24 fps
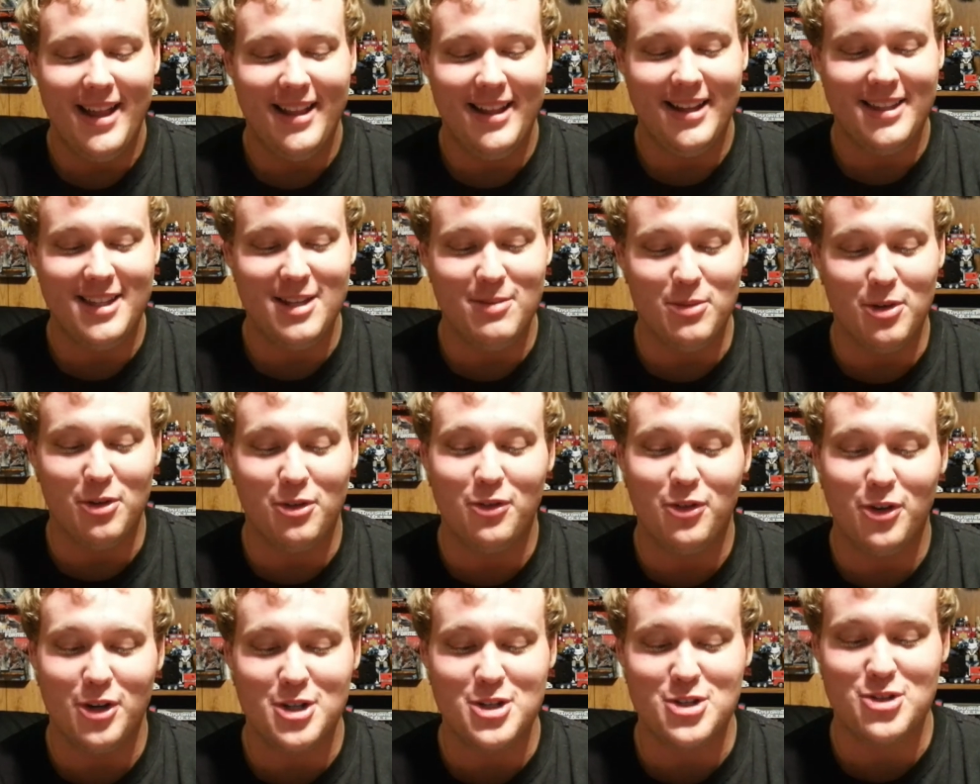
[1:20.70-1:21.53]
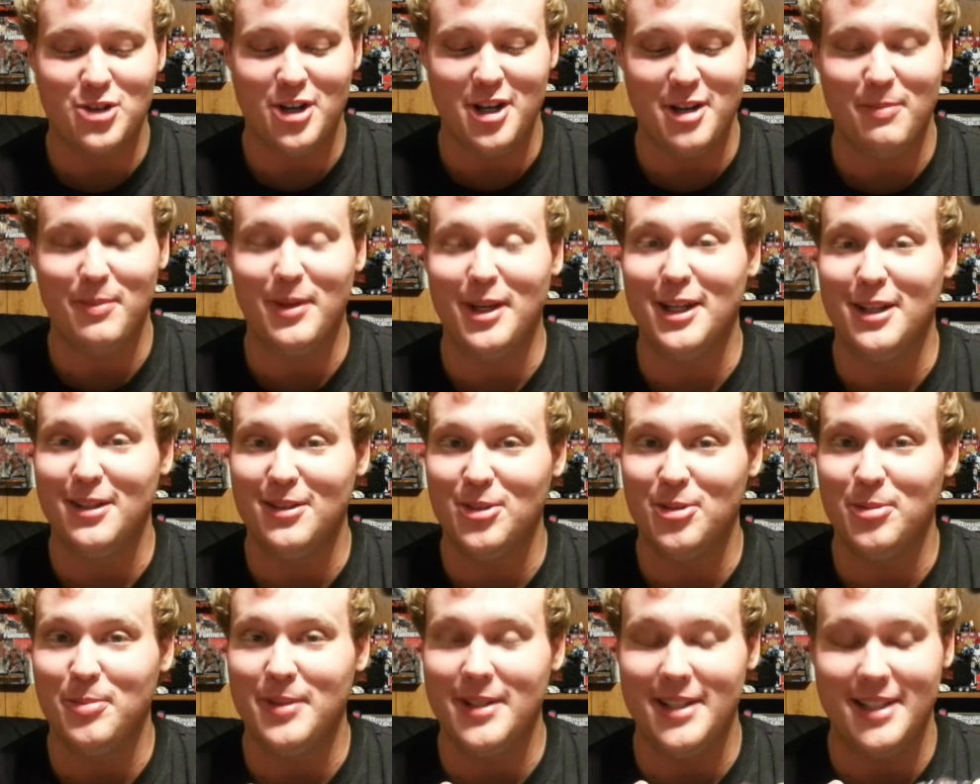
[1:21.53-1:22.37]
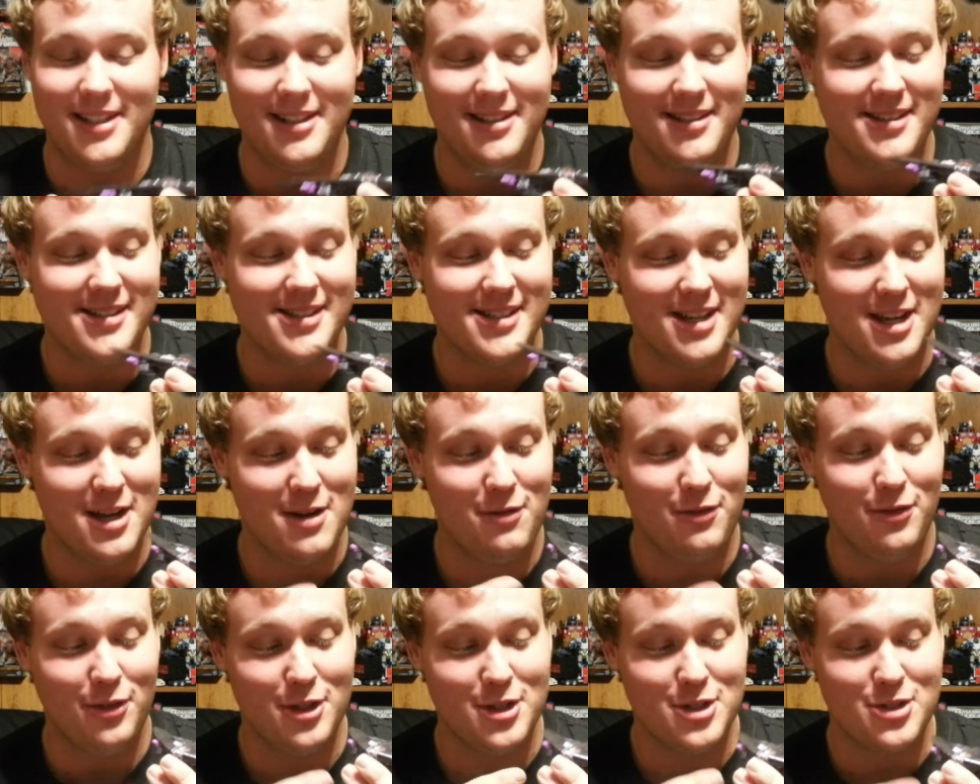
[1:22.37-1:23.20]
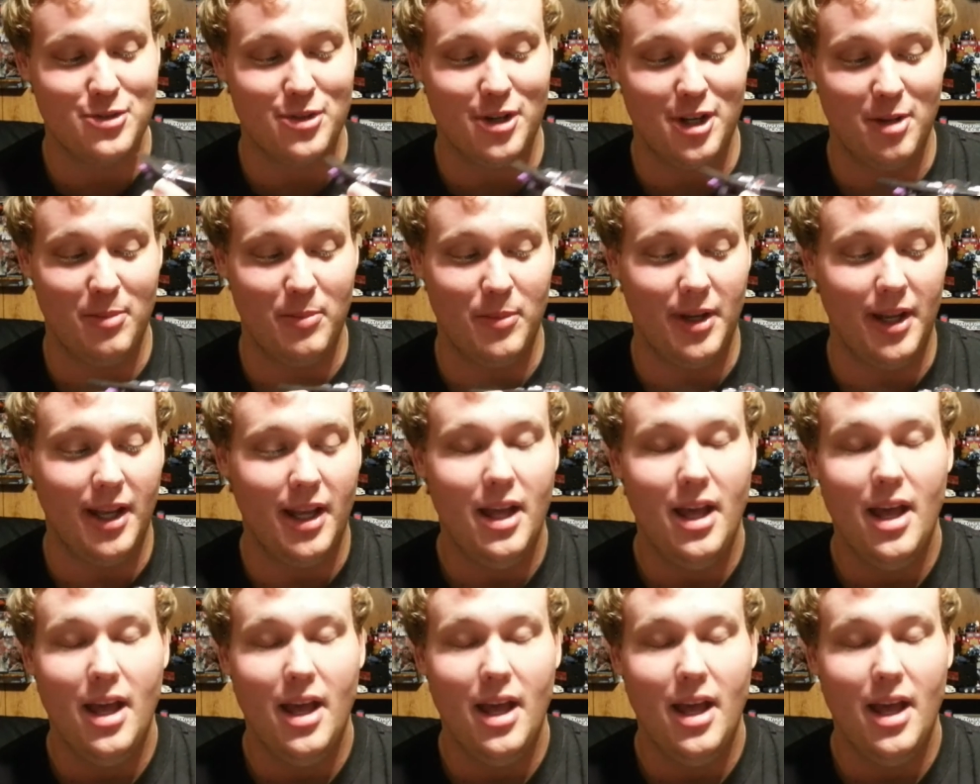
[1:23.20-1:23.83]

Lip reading: them to frustrate me a little bit, and this guy frustrated me.